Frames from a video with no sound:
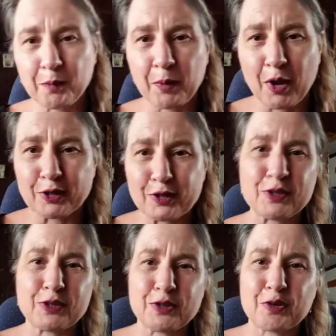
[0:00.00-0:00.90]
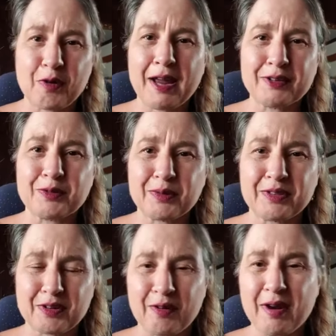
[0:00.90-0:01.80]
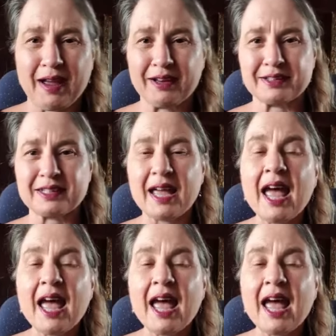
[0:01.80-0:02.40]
plant just to ground with the ground.